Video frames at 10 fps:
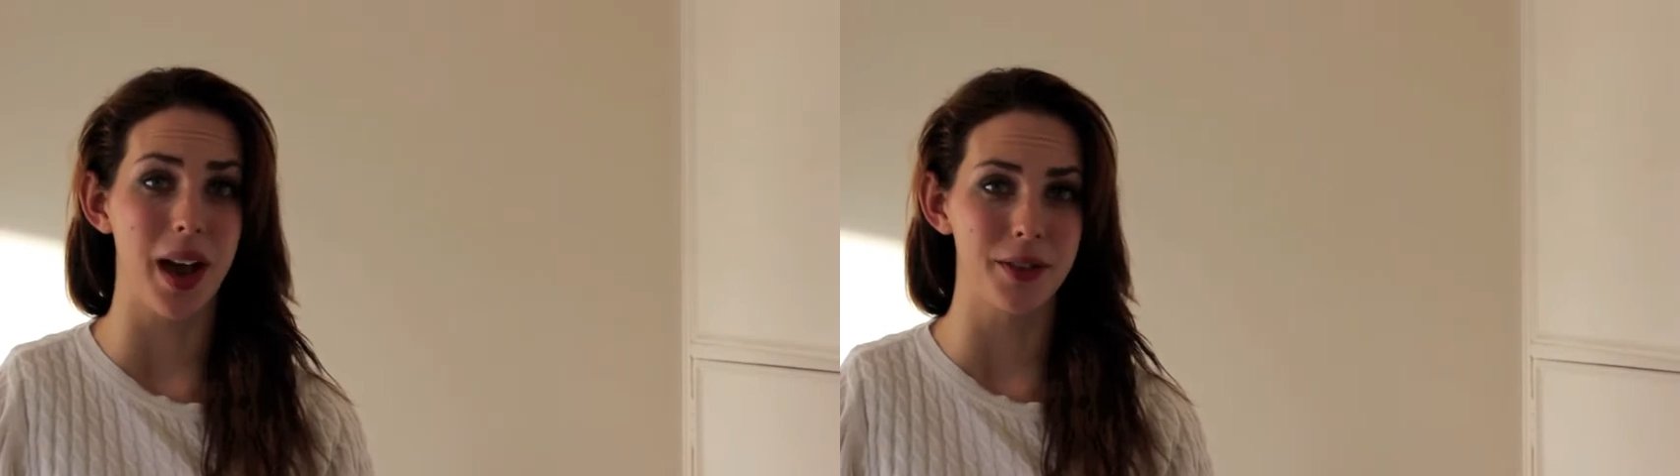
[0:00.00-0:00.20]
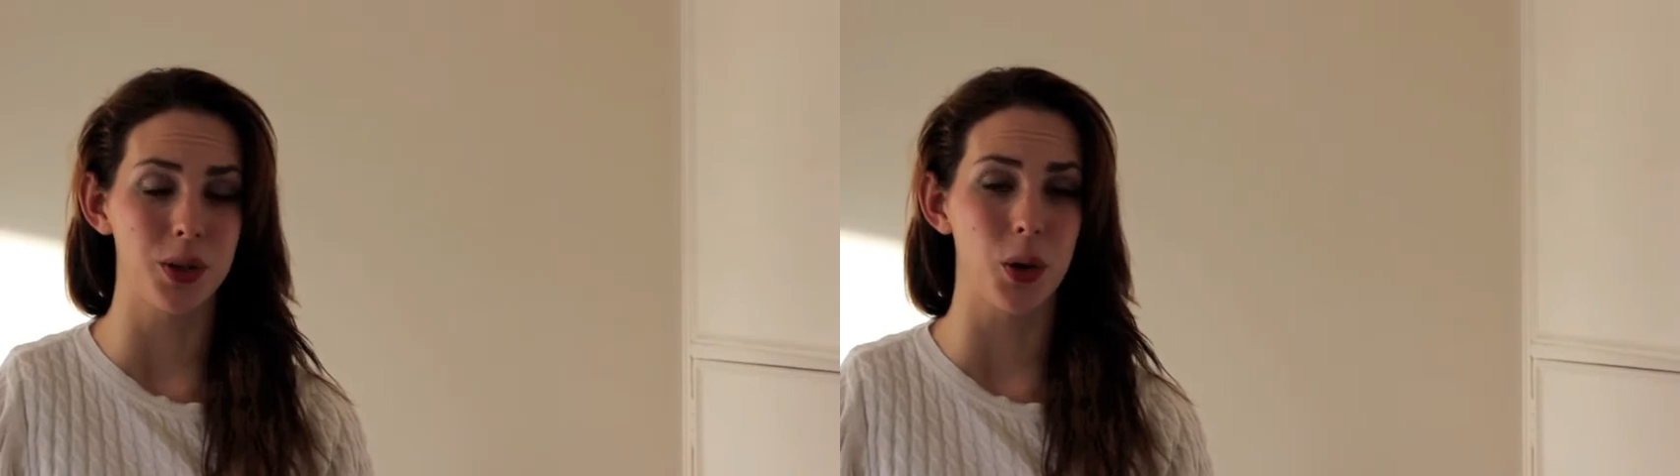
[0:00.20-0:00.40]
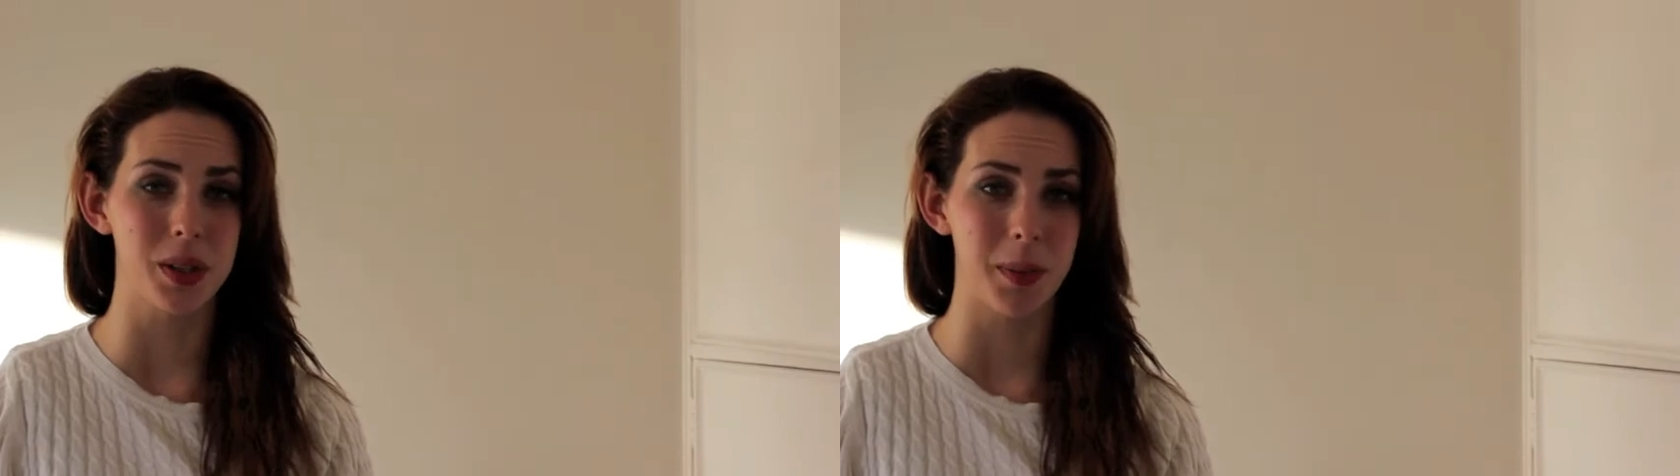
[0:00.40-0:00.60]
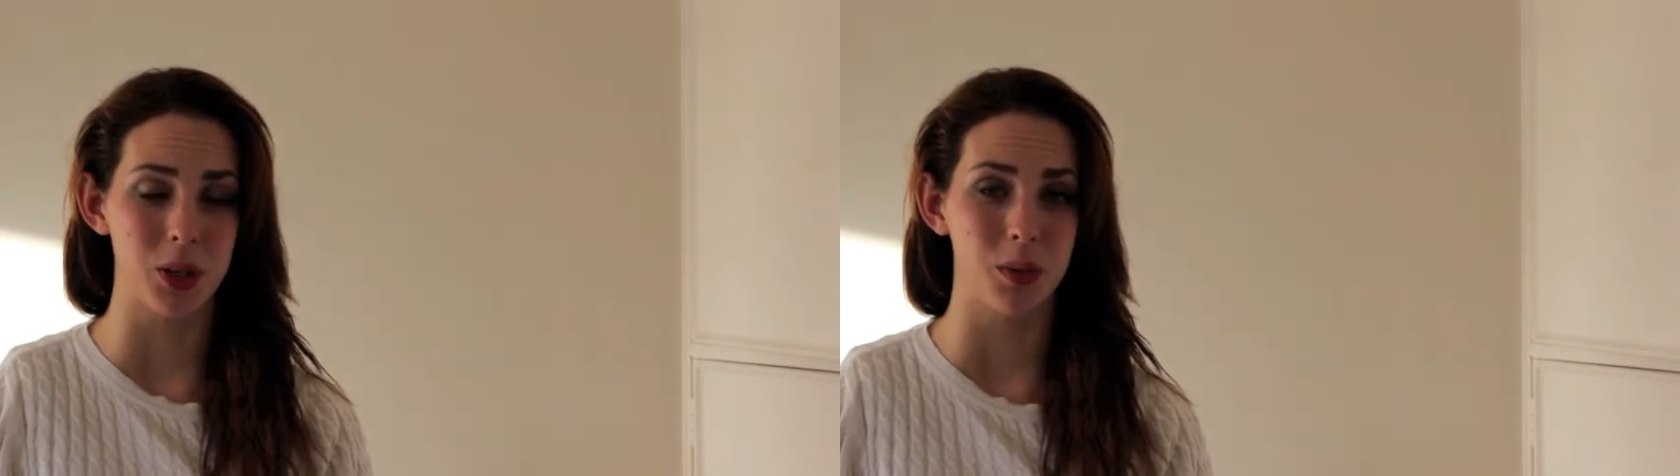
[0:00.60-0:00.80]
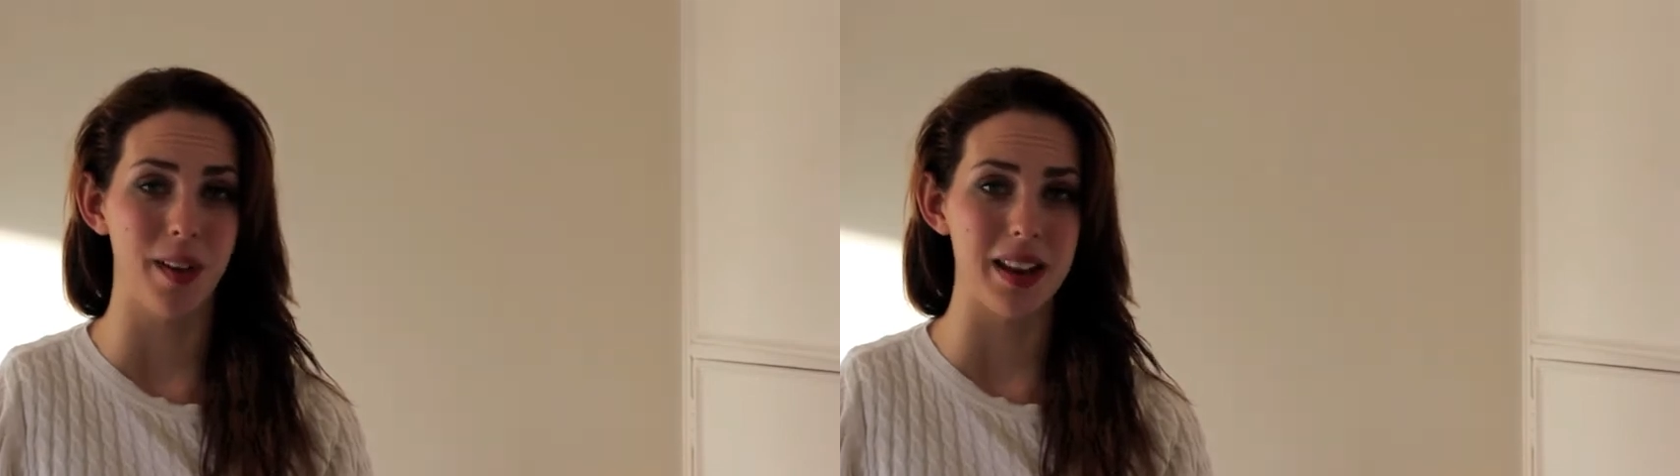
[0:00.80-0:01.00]
haven't got a
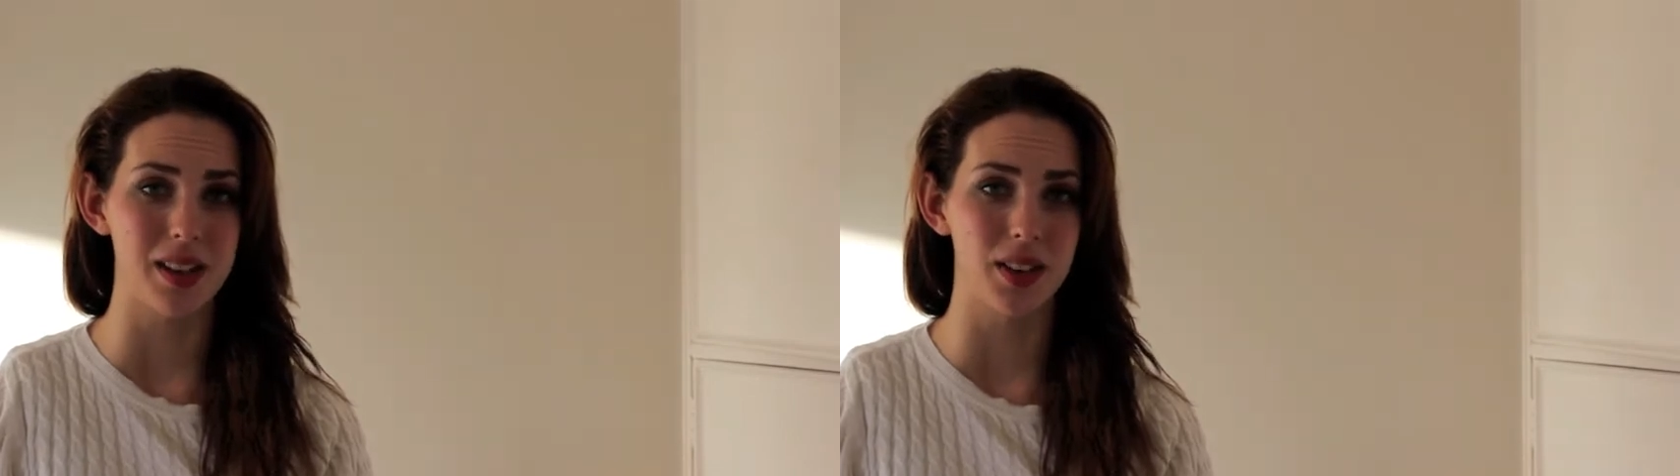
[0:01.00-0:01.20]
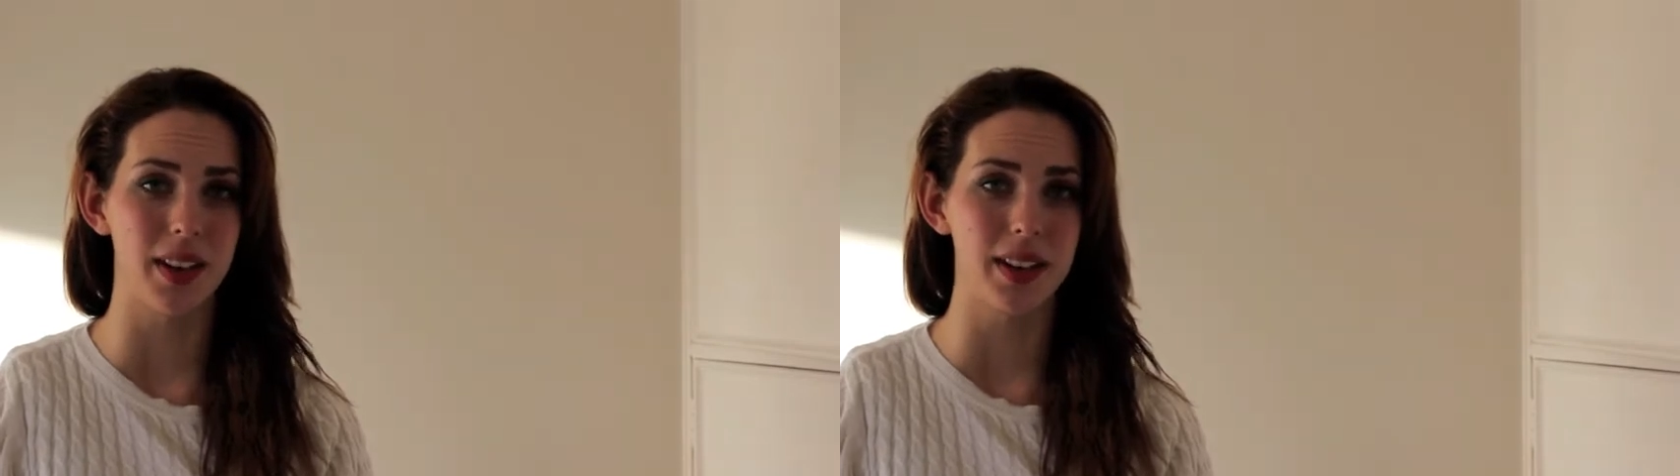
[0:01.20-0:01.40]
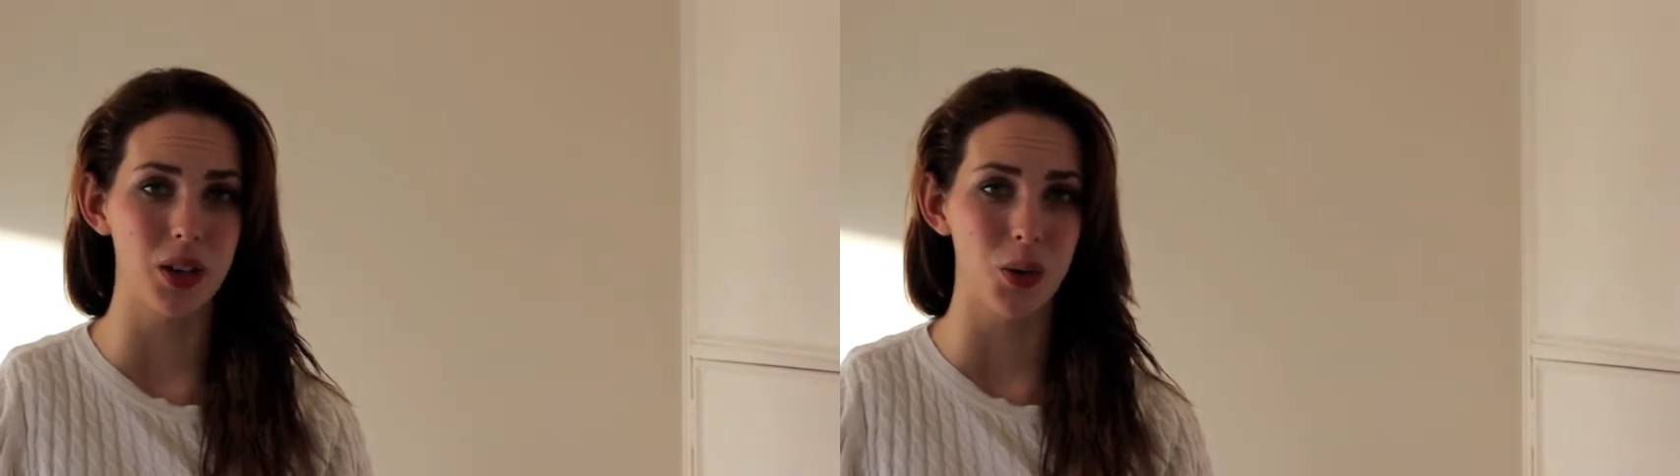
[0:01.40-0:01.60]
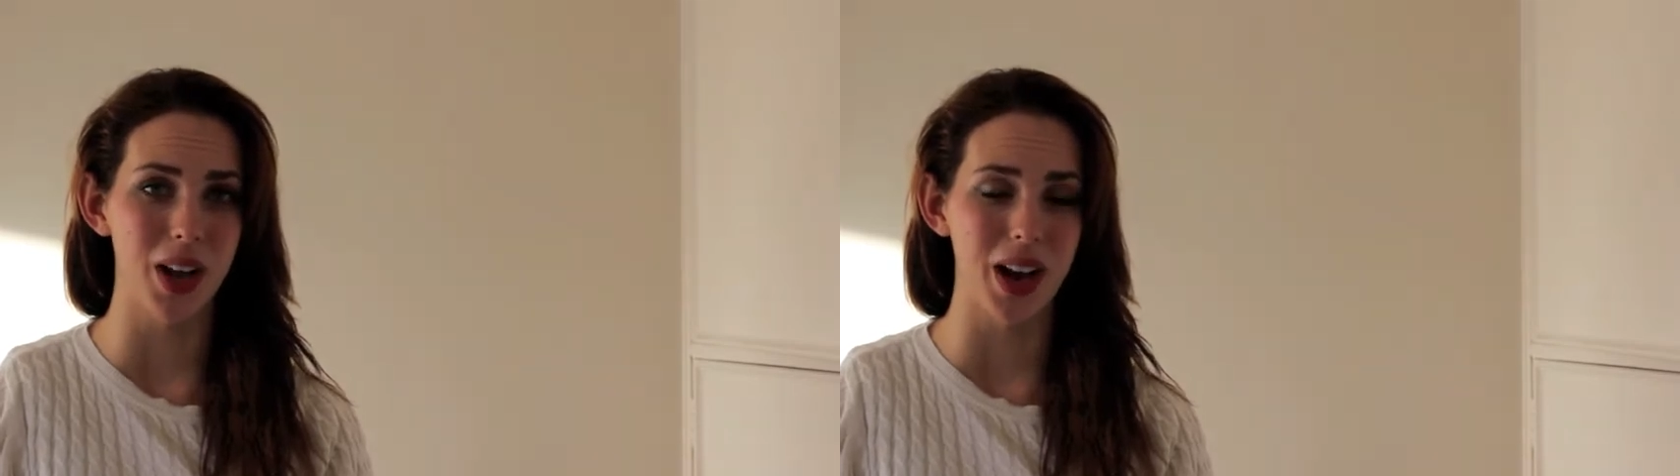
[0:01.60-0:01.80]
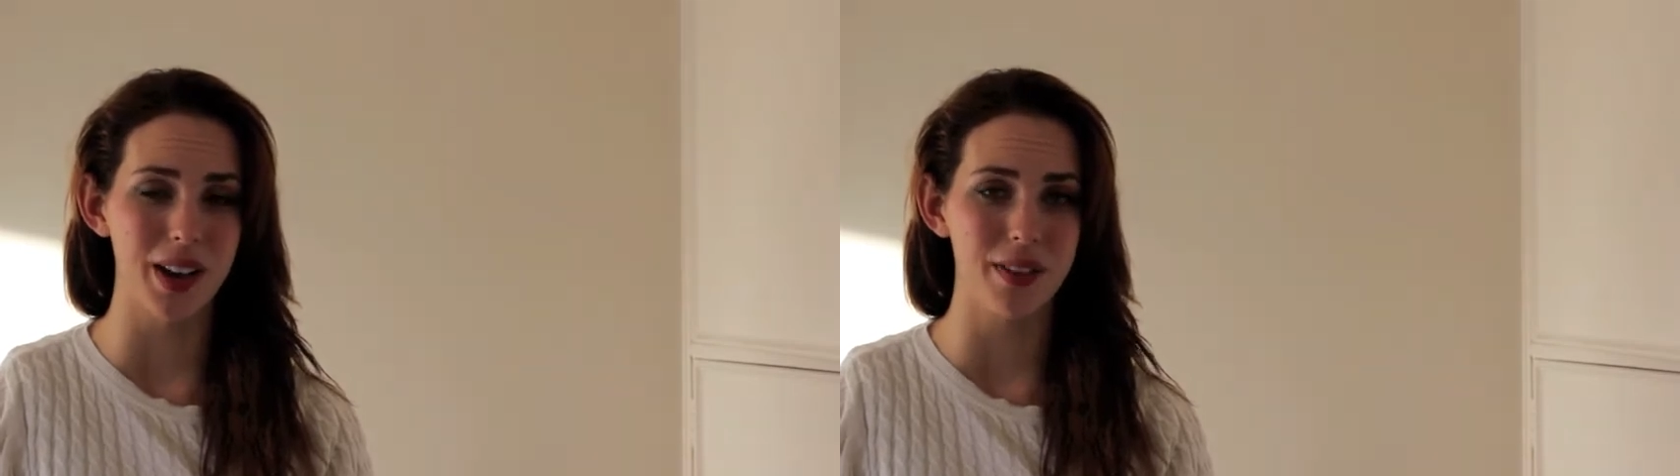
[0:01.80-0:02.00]
special Valentine in your
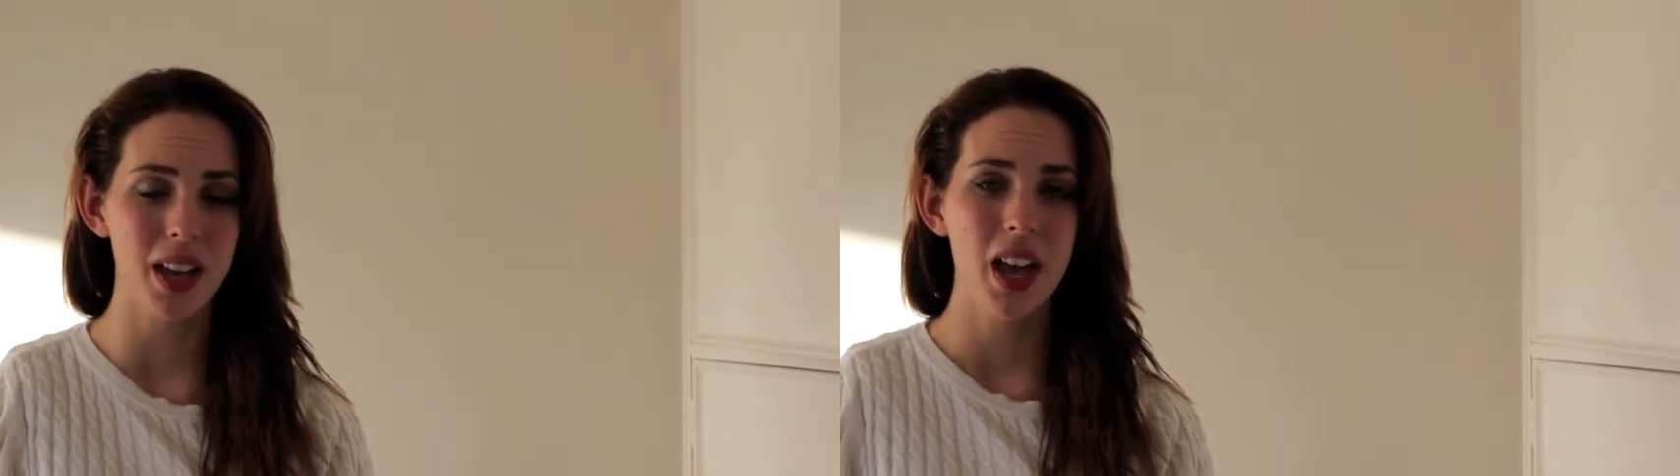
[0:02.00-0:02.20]
life,